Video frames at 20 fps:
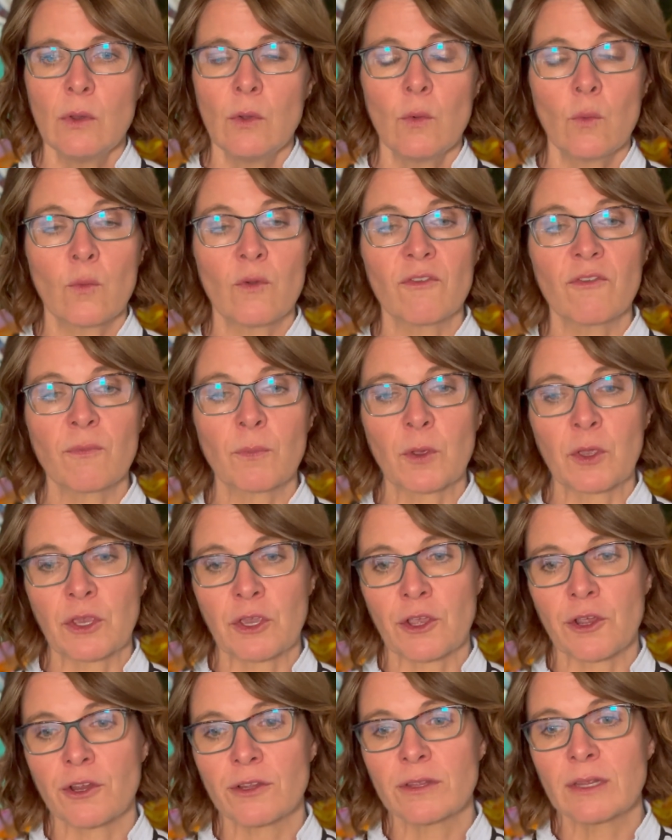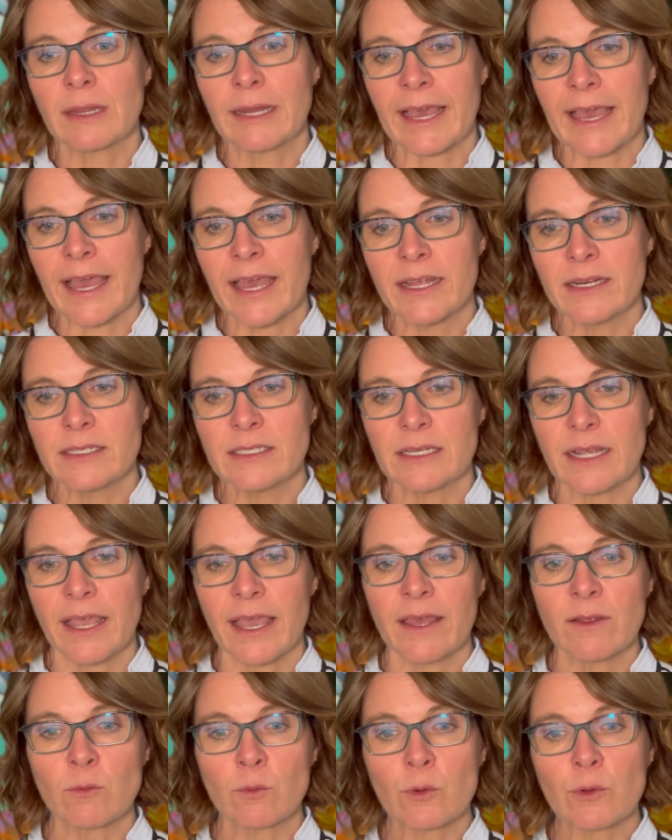We've procured land
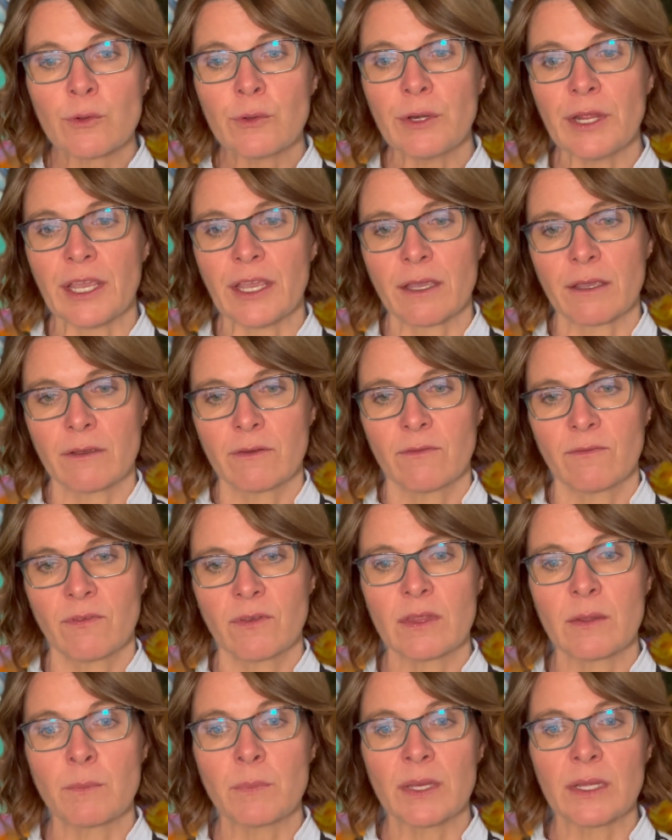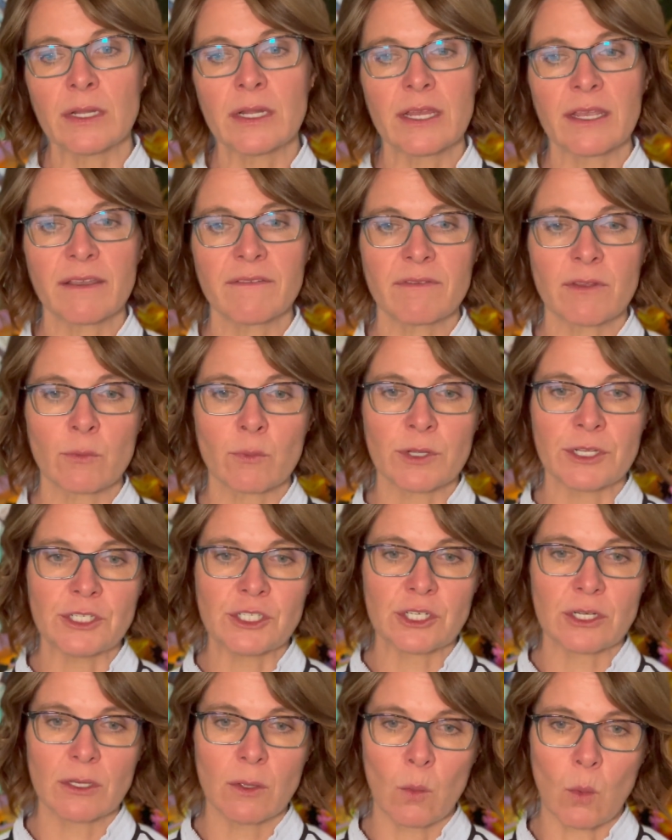and routing for the building of the
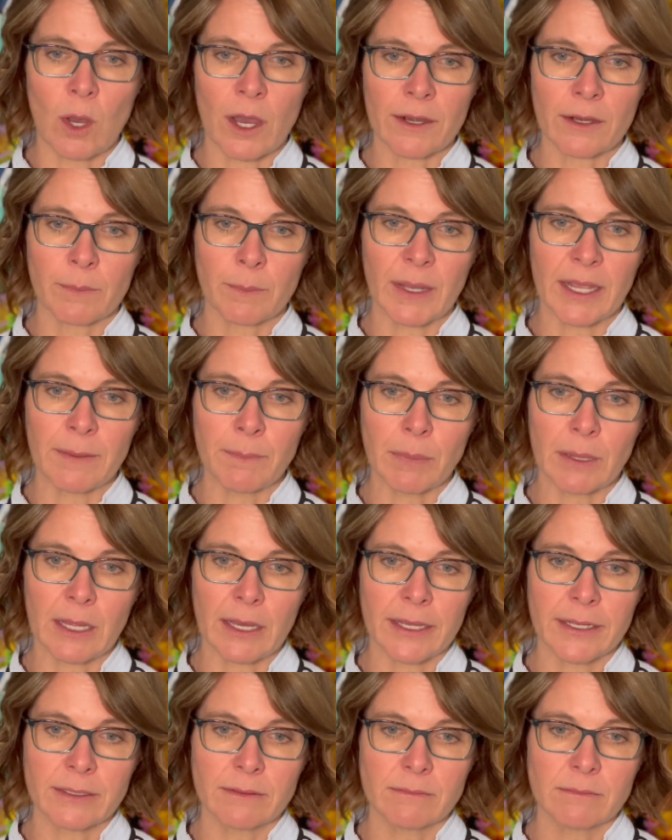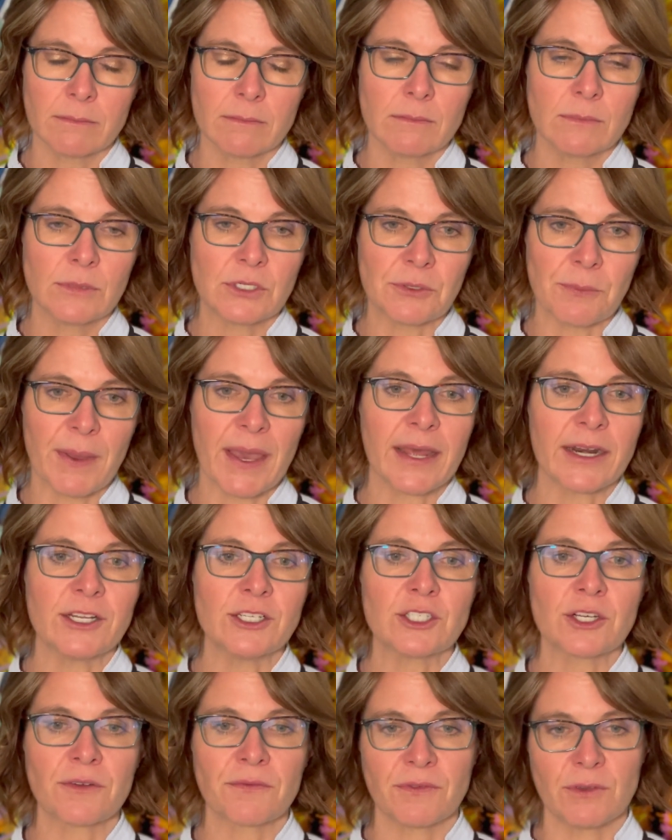regional water pipeline to
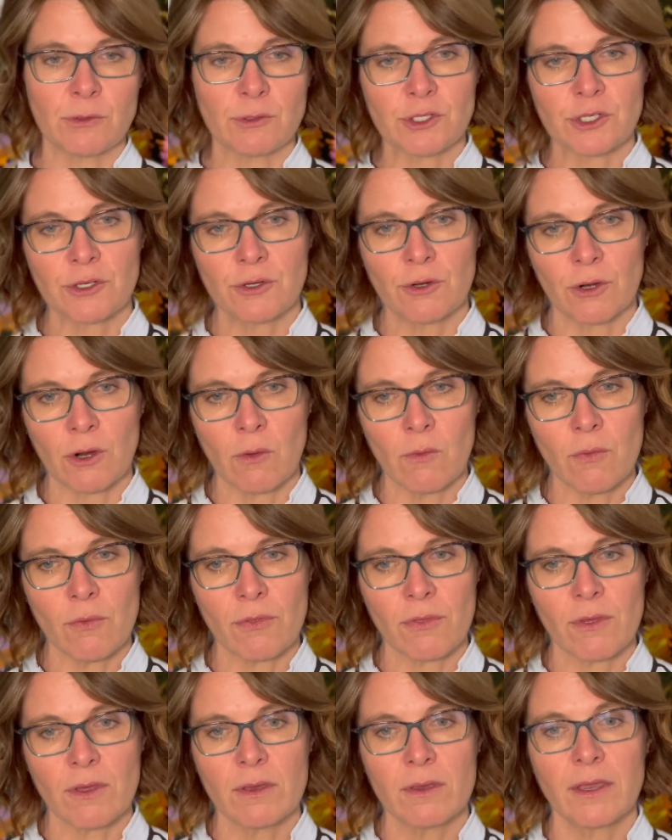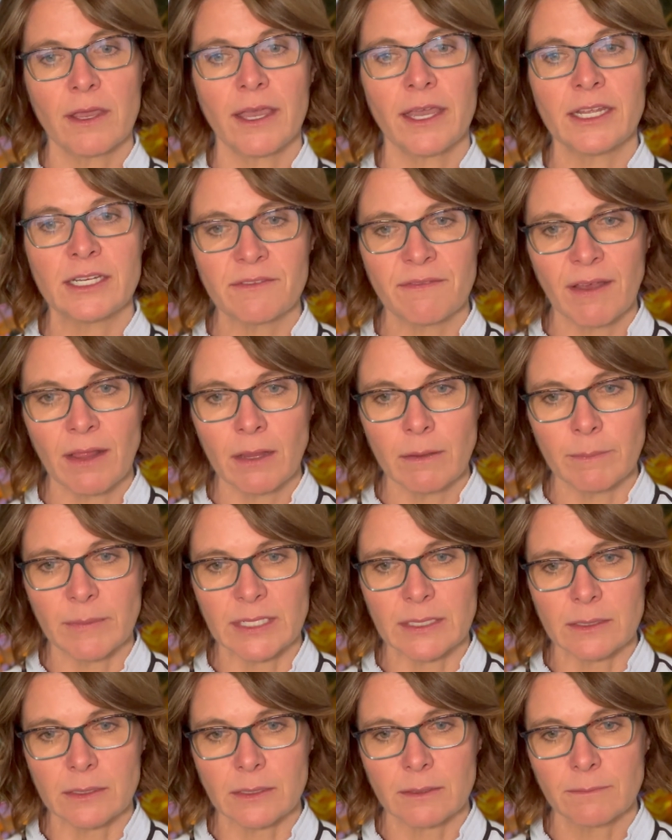manage our future growth and
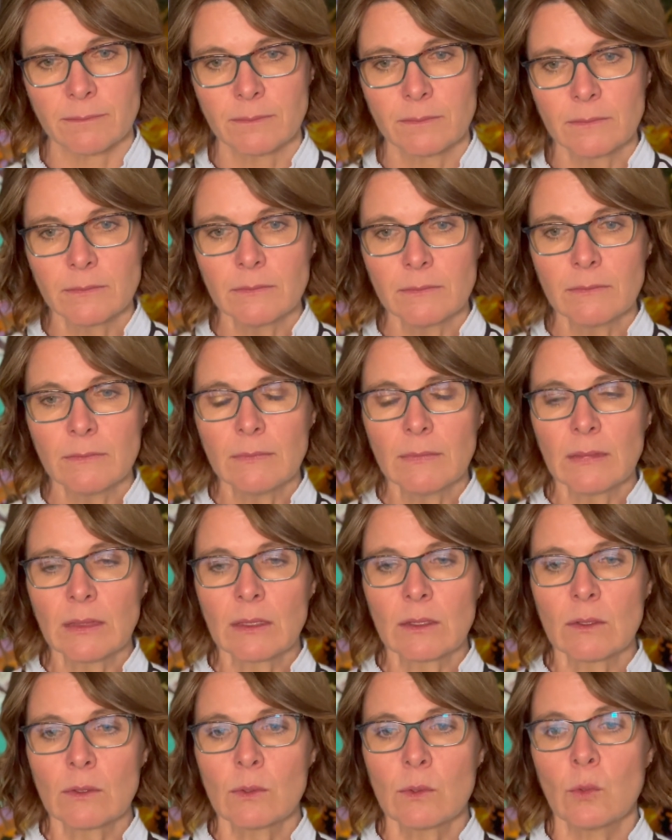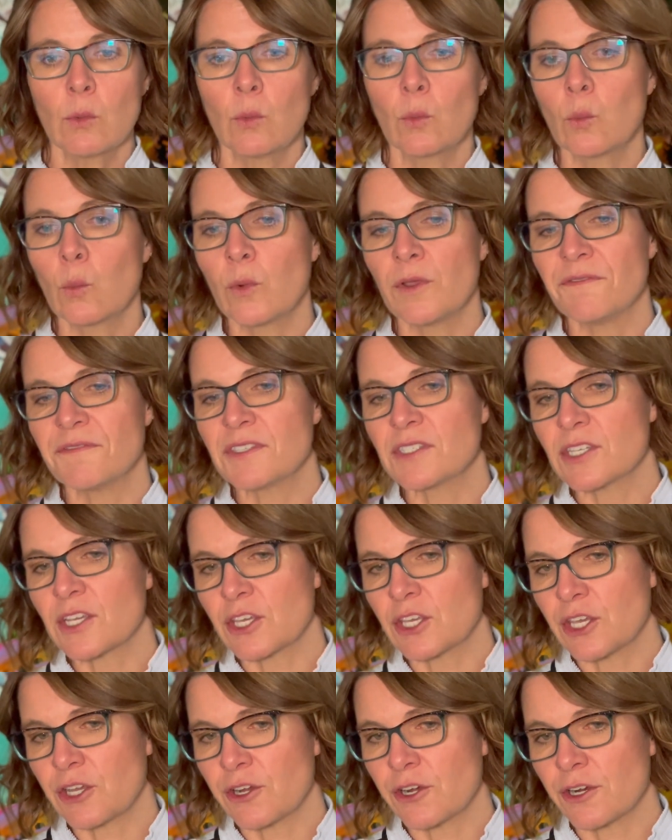development. We've
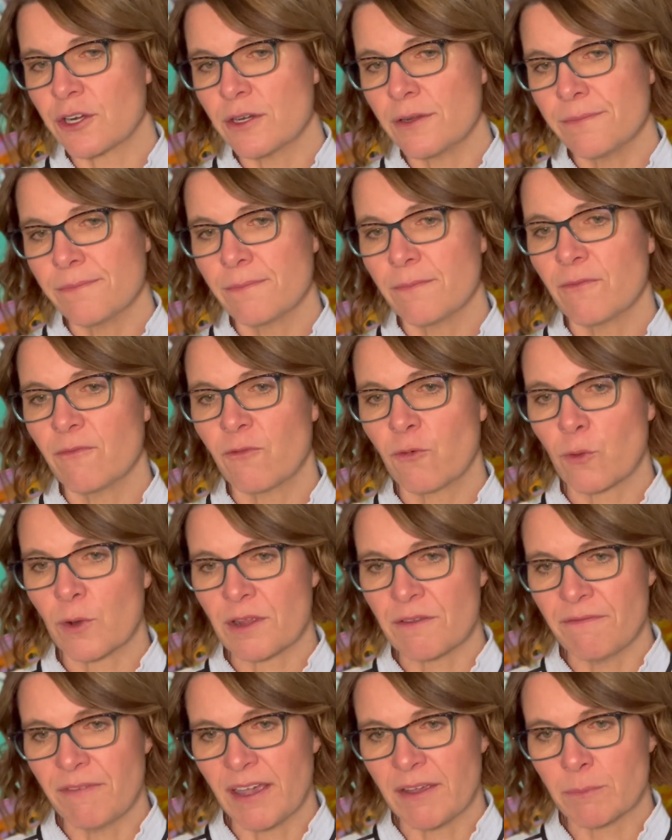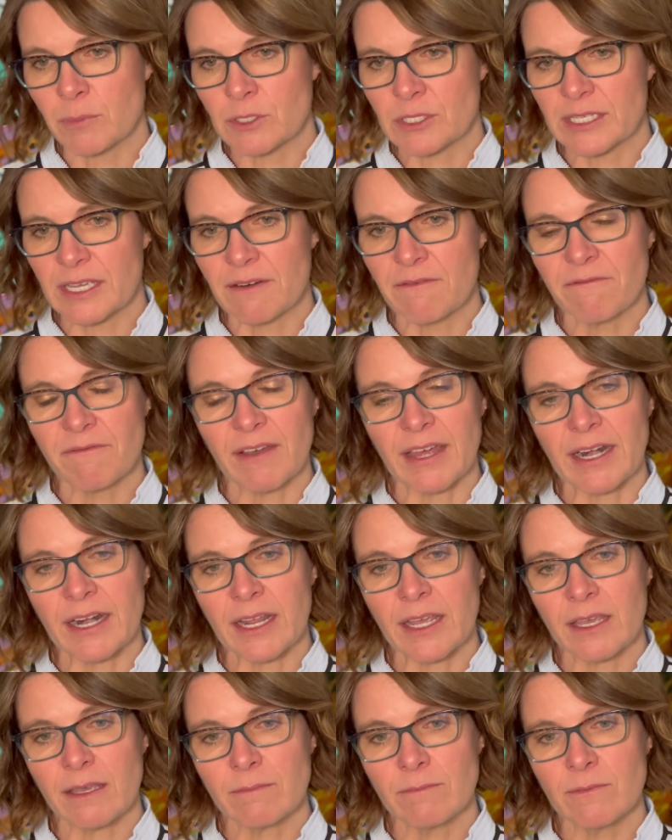secured 45%
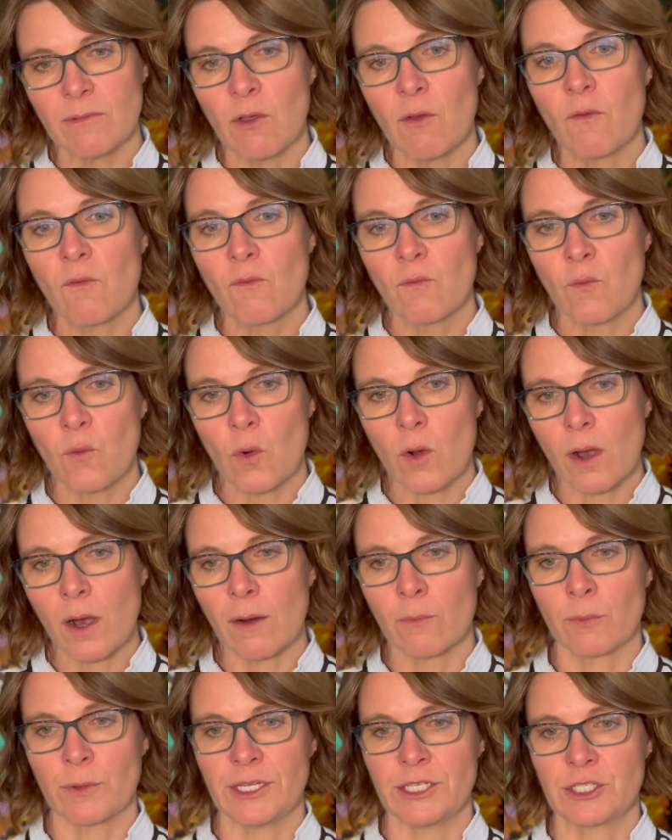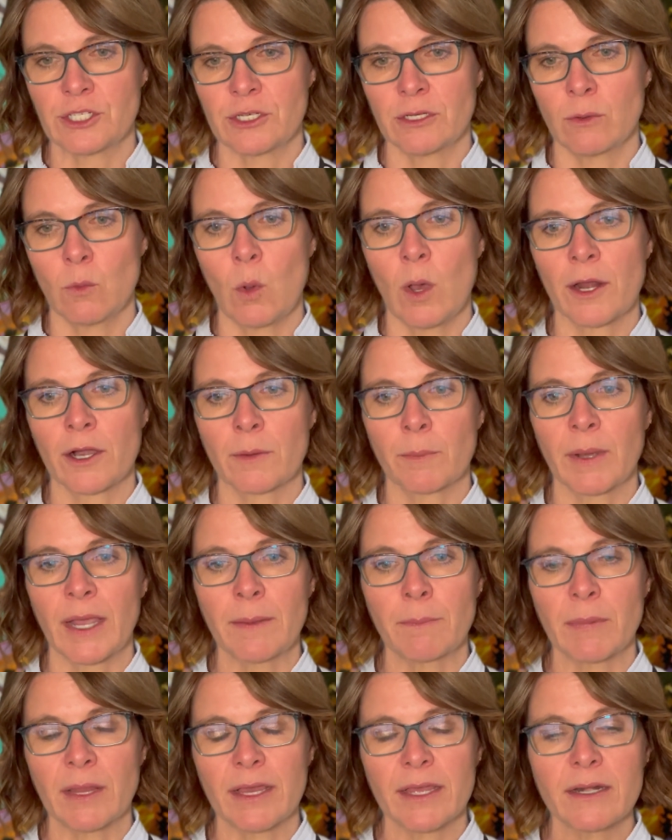funding for our regional water
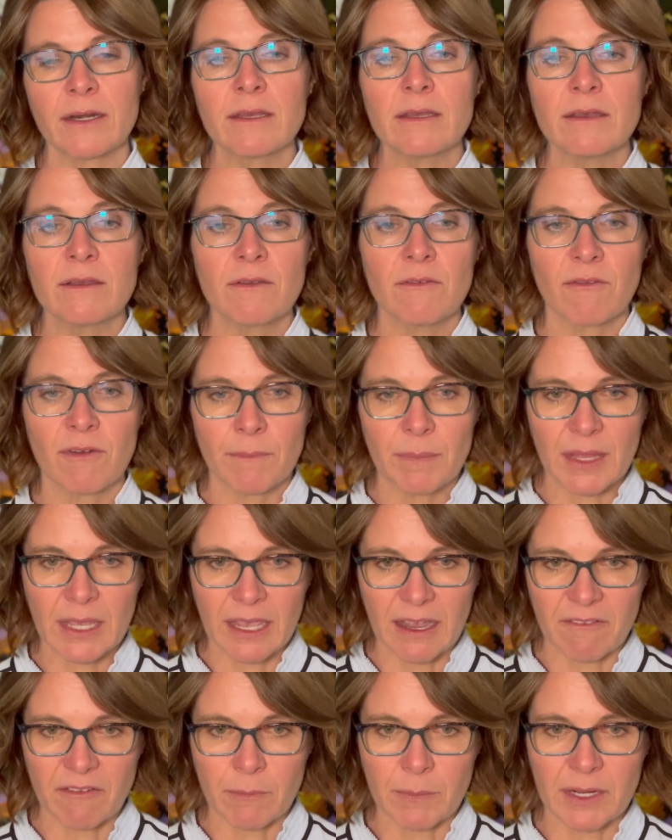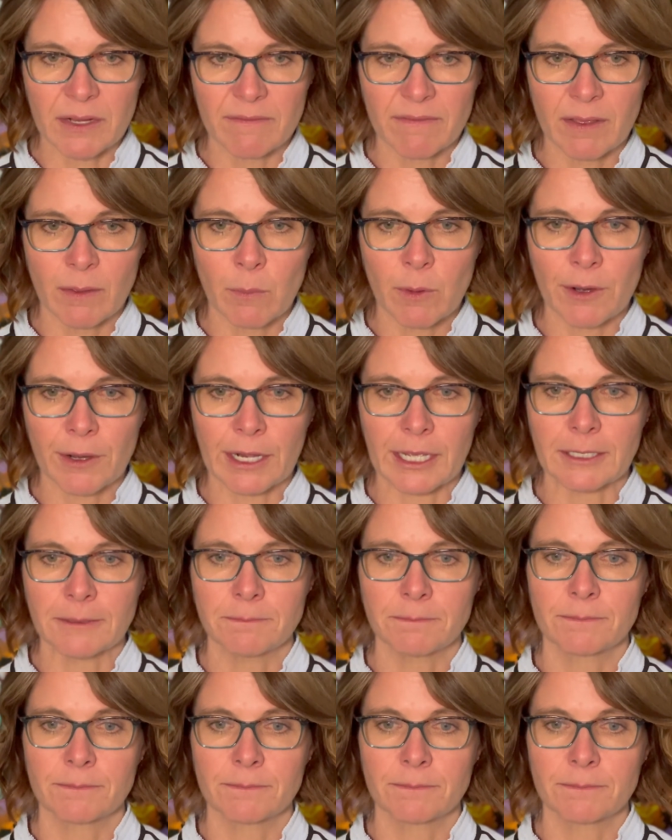pipeline from the Government of Alberta.